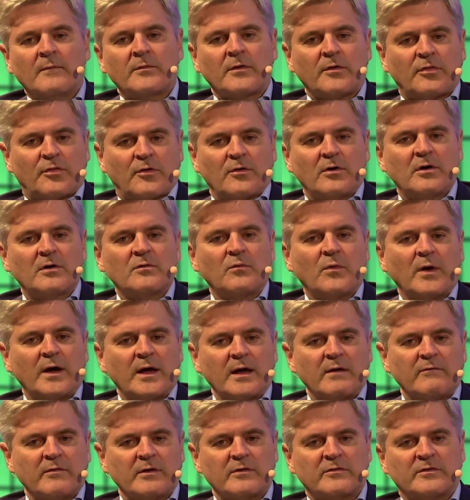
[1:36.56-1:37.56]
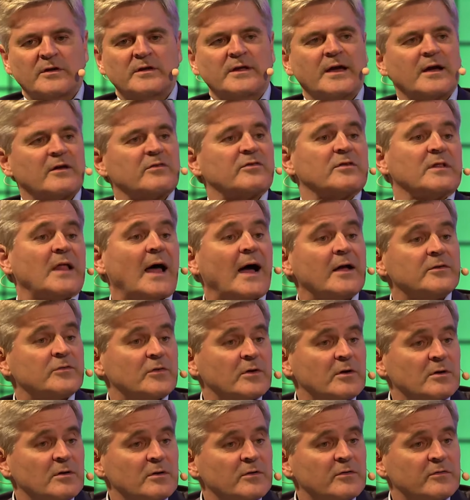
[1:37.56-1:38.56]
The third wave is the next
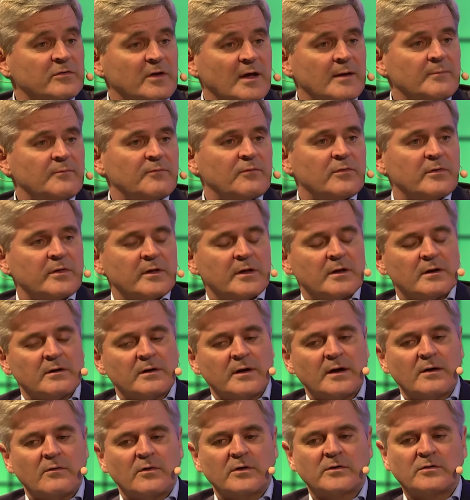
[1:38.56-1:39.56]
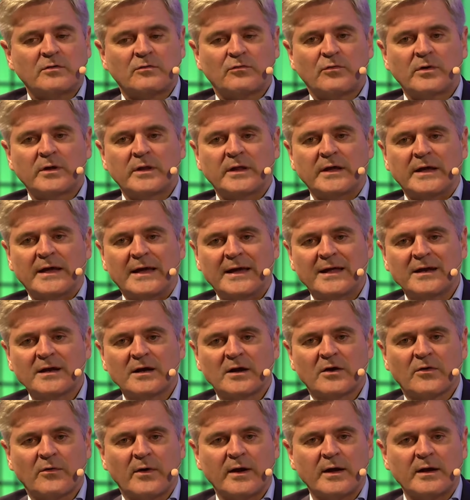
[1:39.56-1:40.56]
logical step for the internet, which is really
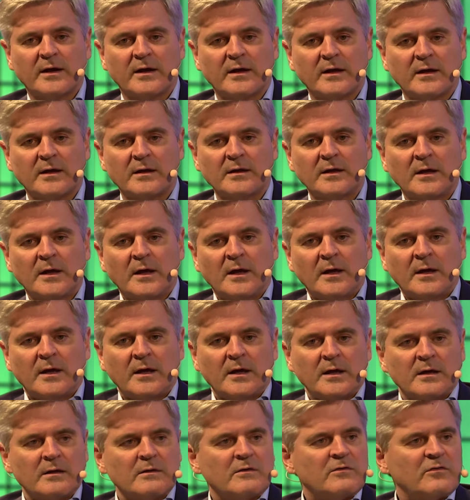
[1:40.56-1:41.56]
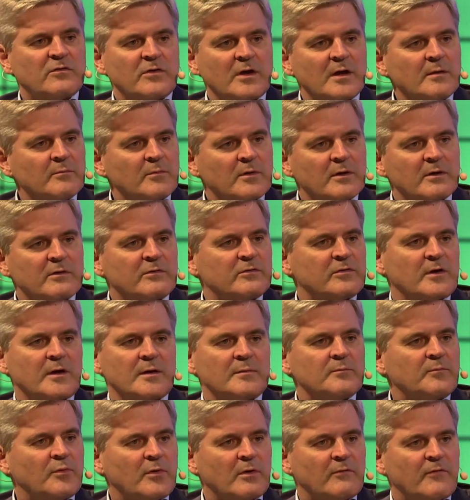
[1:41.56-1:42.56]
integrating it in seamless
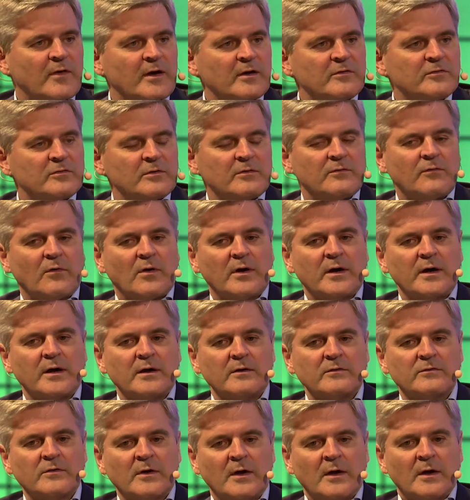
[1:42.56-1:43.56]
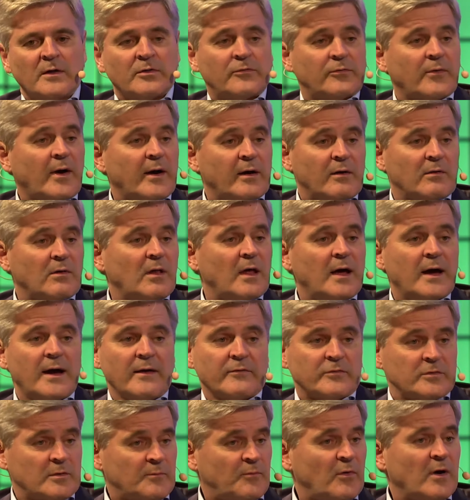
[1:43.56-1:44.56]
and pervasive ways throughout our
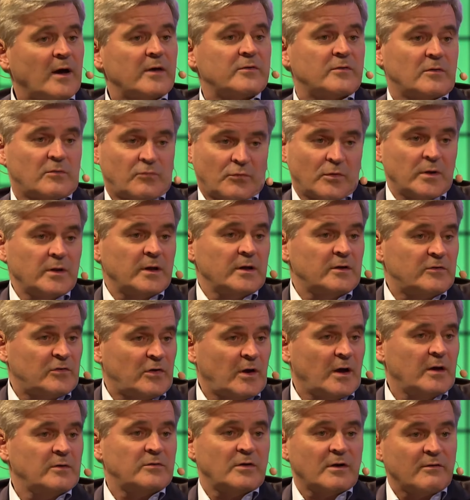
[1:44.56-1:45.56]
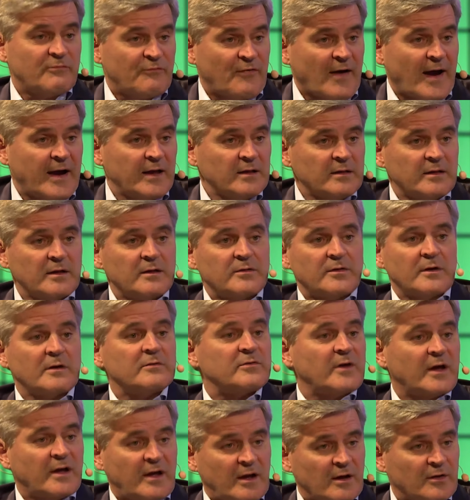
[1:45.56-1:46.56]
lives and the process, really changing finally
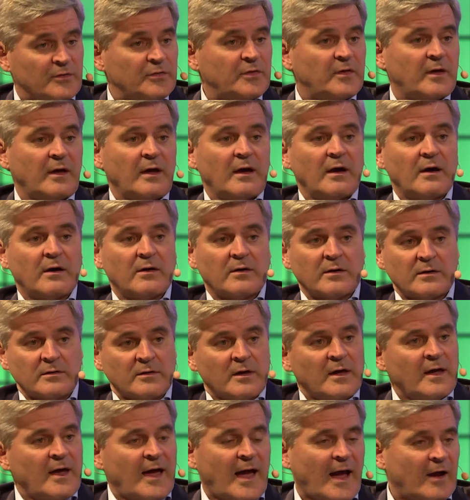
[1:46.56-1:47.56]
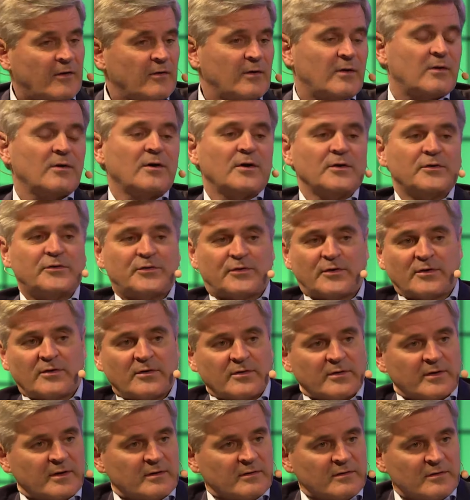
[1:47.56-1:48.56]
things like healthcare and
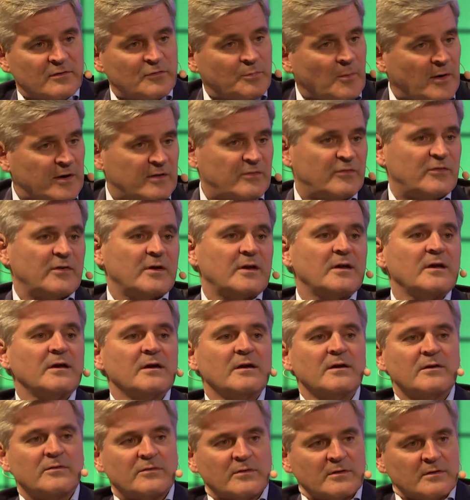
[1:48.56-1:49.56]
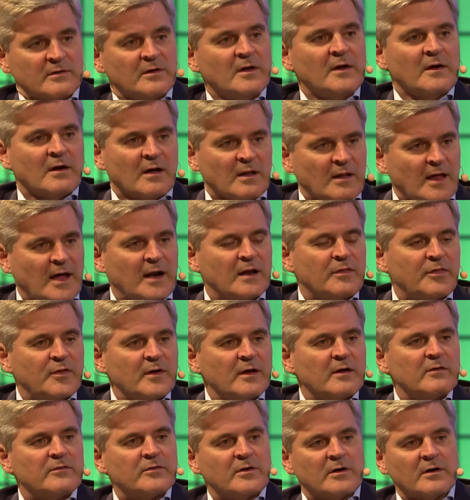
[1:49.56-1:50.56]
agriculture and smart cities and a lot of
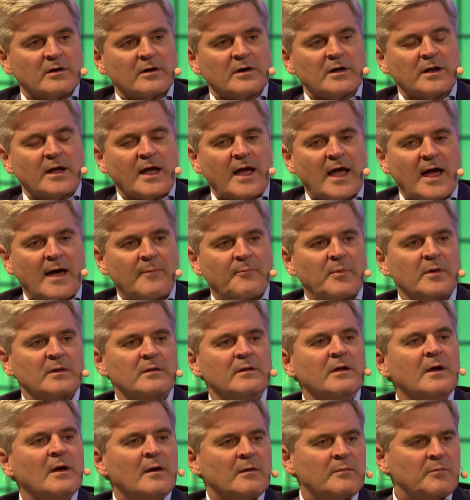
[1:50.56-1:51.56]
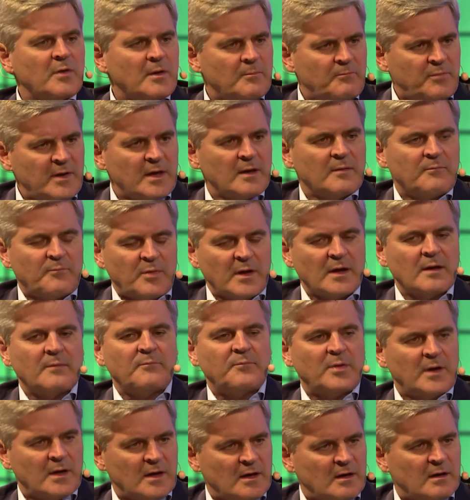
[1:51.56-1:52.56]
things that are going to happen. You know, big, big,
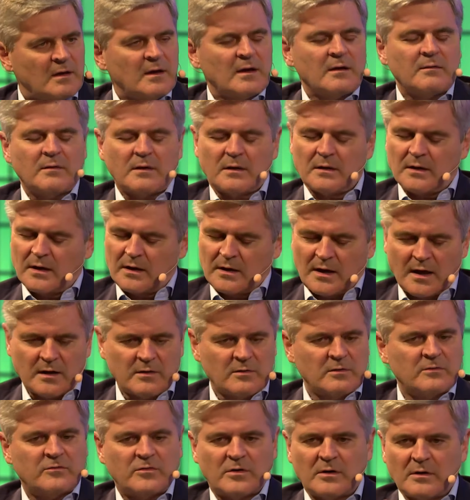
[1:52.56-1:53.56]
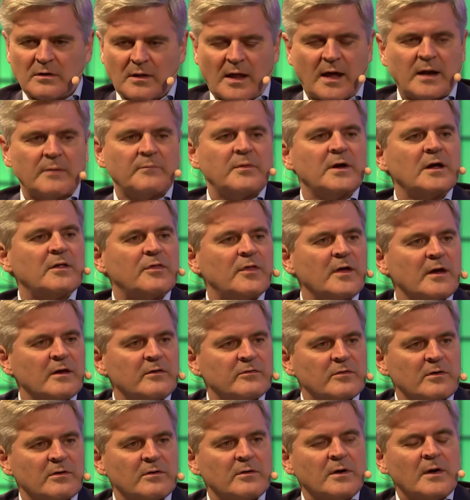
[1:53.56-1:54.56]
big uh, energy, a lot of big
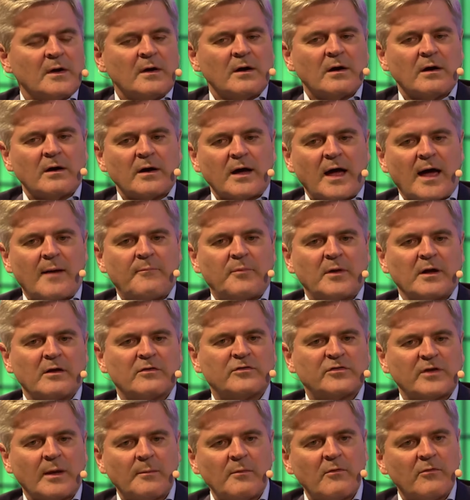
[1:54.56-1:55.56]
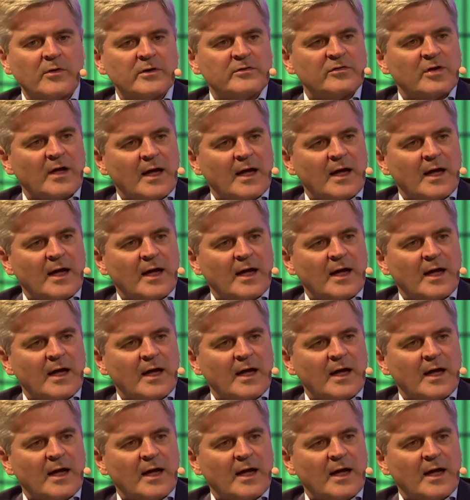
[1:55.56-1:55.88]
things are, are happening, some of which